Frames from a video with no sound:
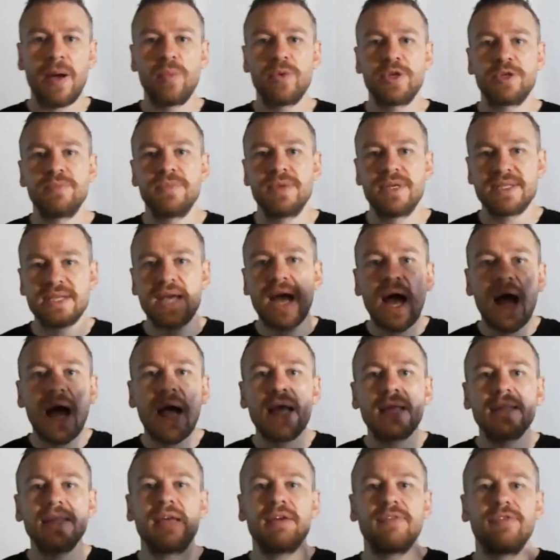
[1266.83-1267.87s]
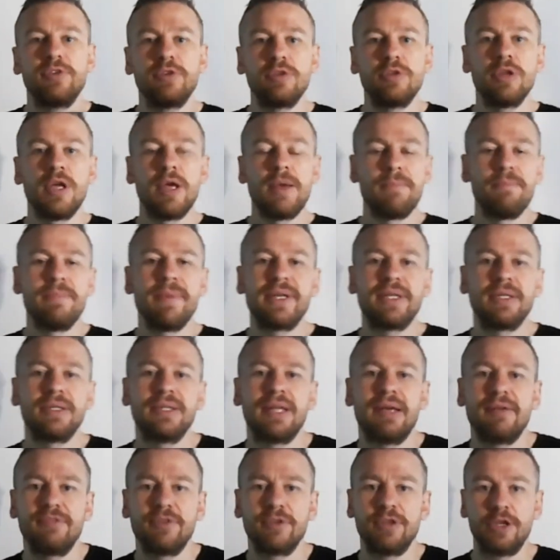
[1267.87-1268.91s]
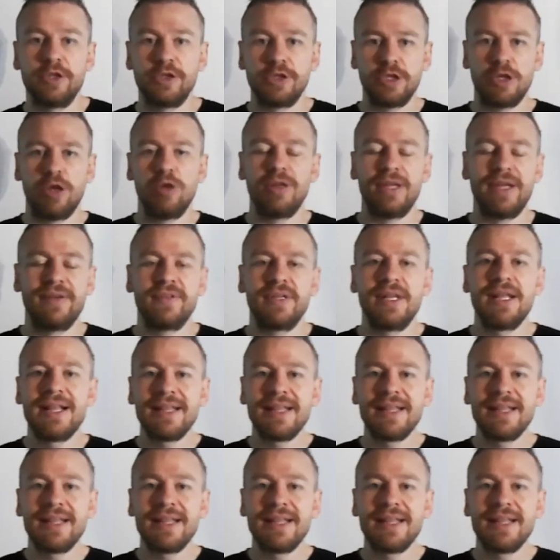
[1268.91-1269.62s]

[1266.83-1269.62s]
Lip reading: which means high level, middle level and low level.